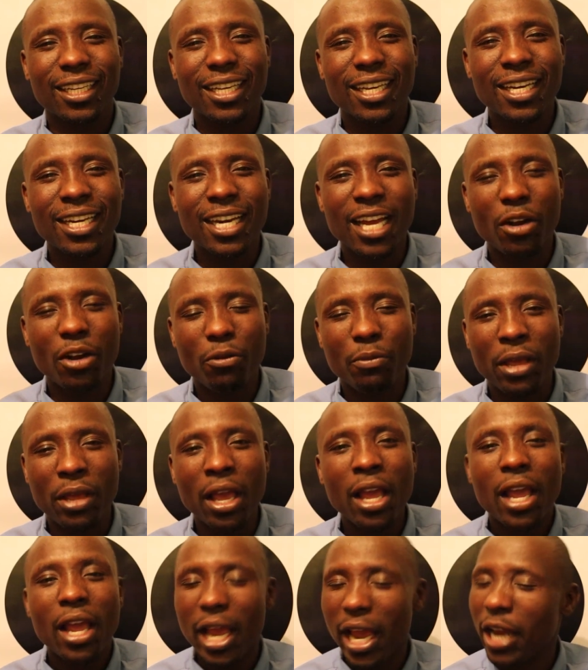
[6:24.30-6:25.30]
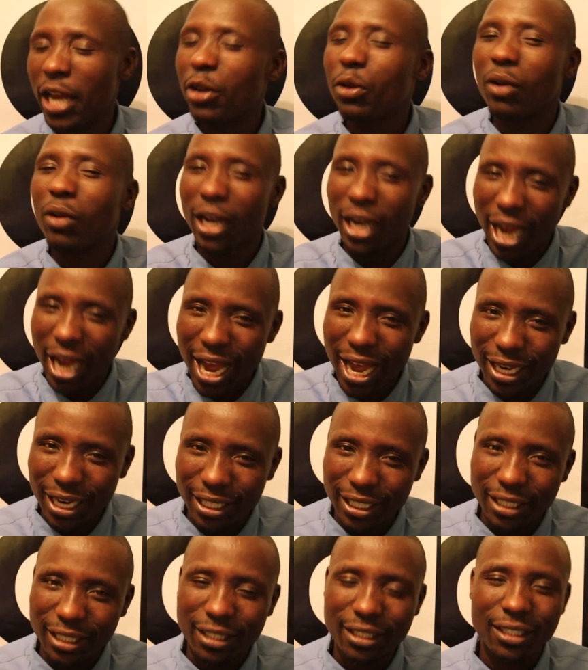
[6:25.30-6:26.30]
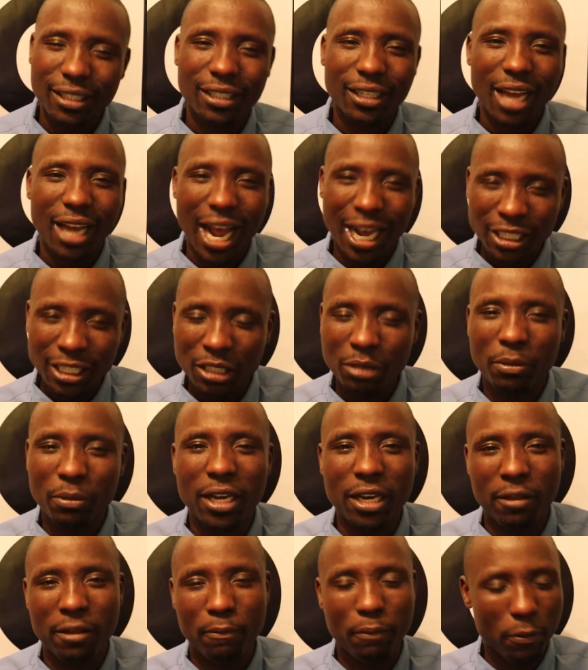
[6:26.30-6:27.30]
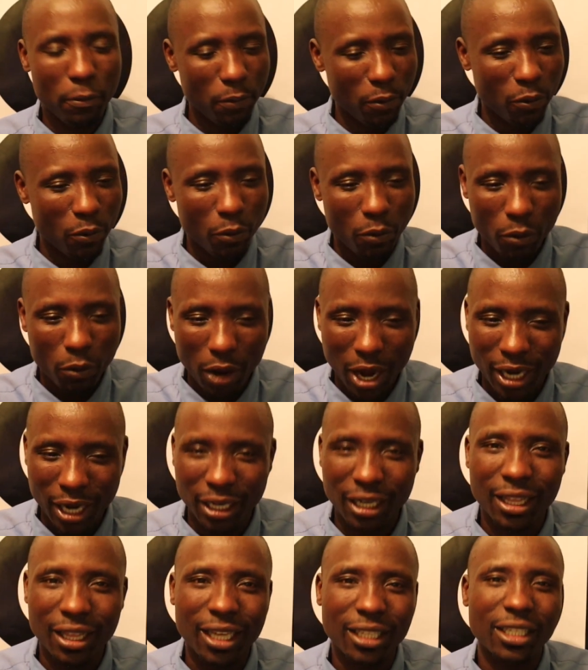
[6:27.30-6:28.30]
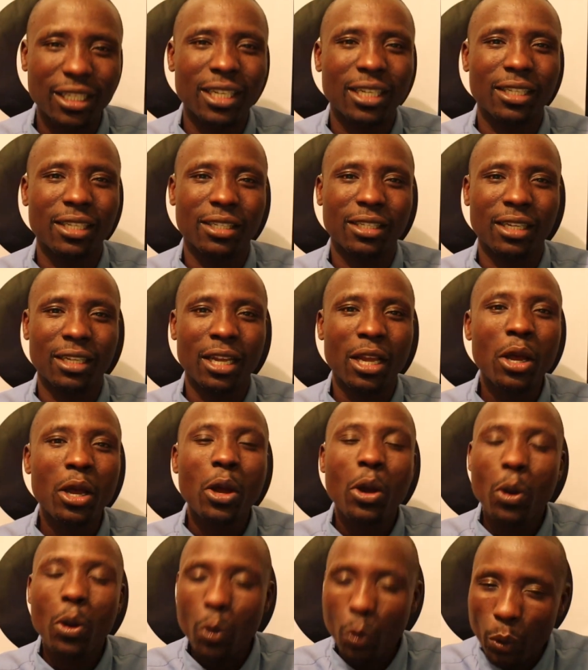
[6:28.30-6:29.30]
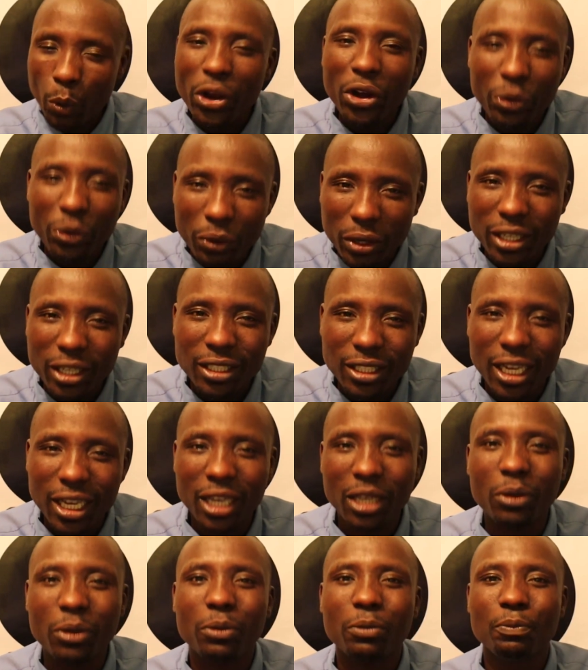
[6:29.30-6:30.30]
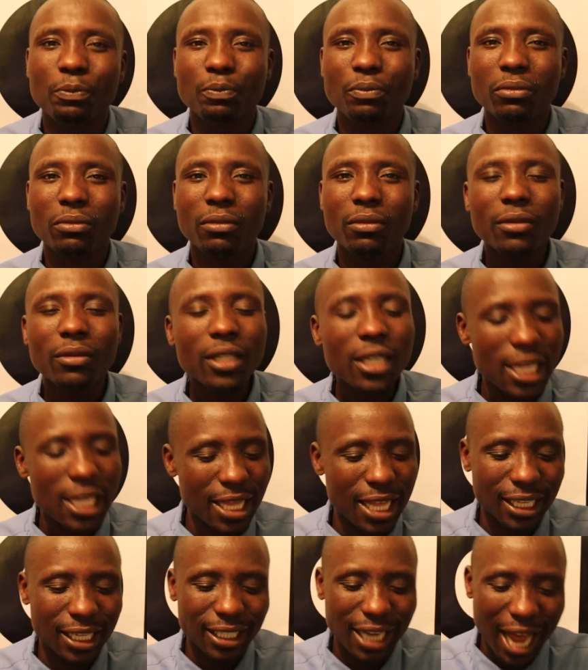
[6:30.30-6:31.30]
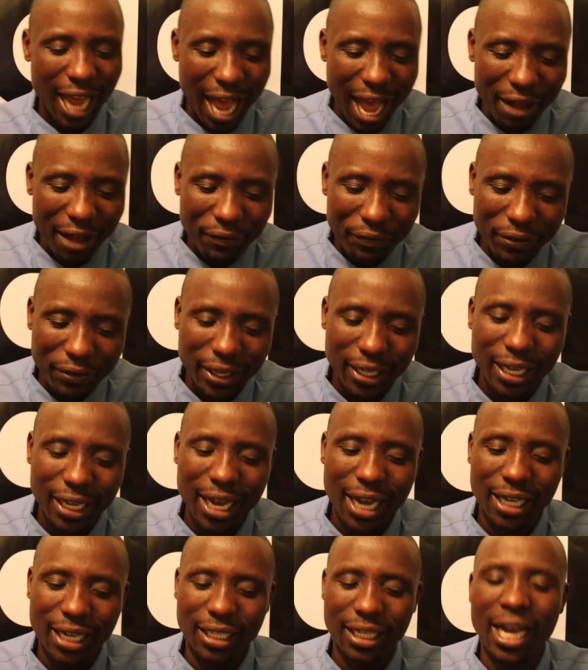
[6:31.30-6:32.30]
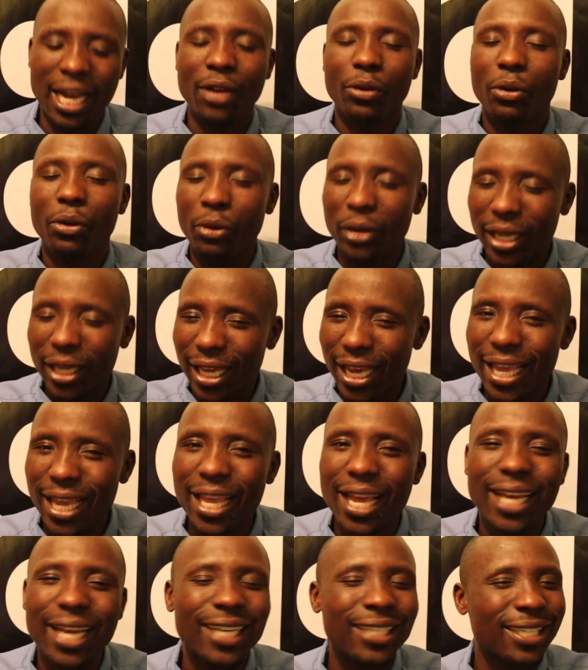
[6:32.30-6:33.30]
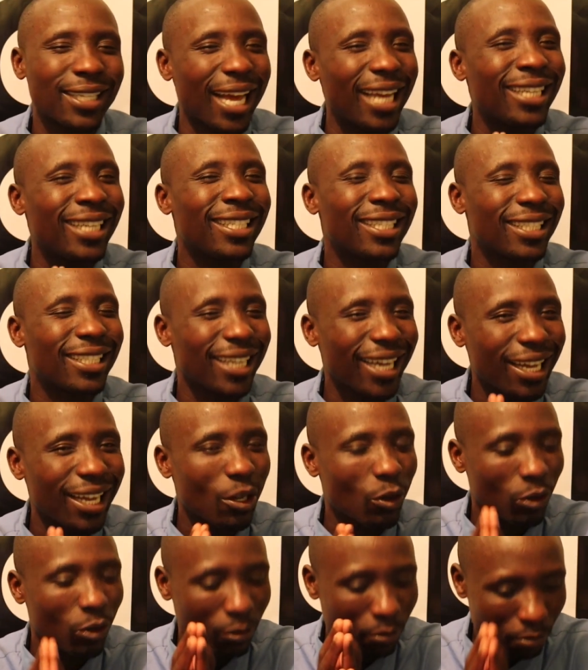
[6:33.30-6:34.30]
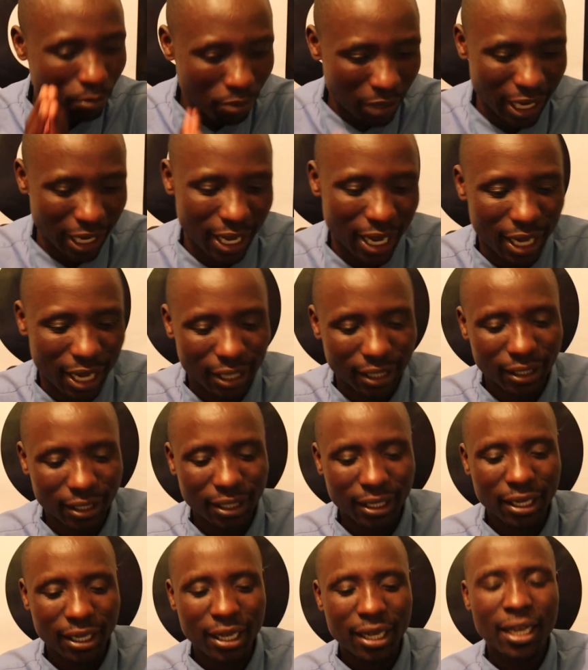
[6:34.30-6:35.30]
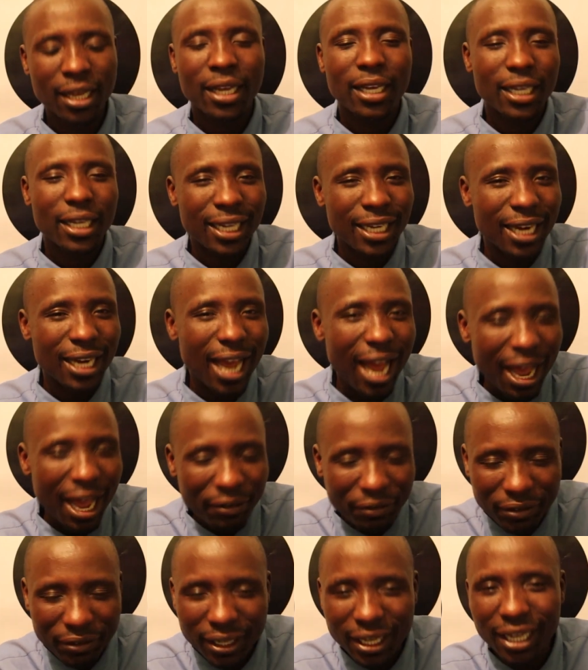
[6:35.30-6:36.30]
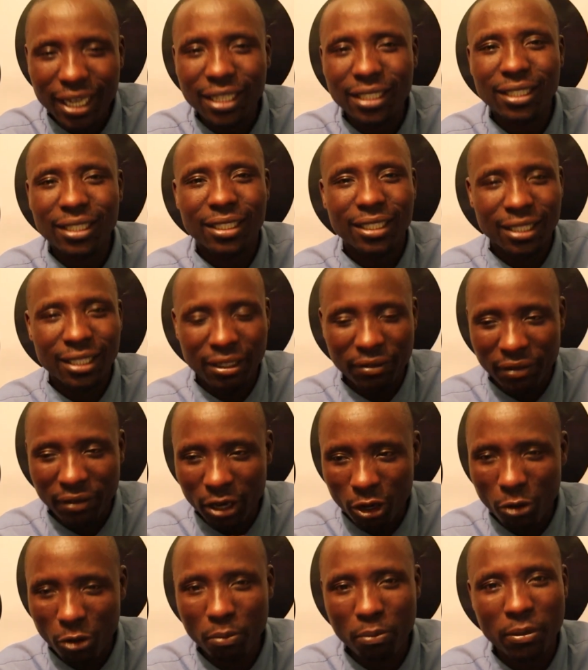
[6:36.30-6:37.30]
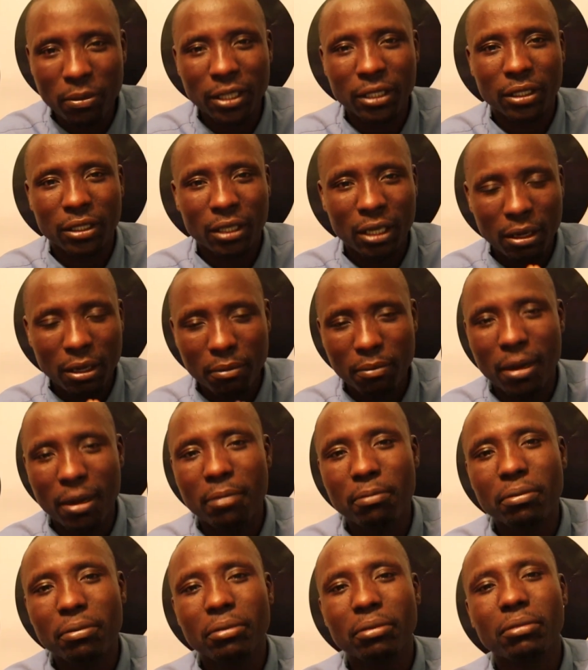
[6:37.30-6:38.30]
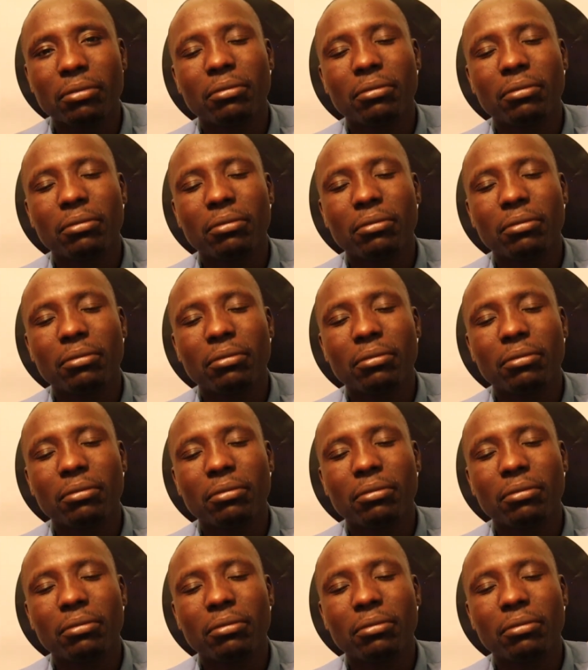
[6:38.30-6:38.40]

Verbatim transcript: in Nairobi. And you can add as many people who are in that industry will really tell you that Africa uh, or Kenya is an integral player in Africa's development map.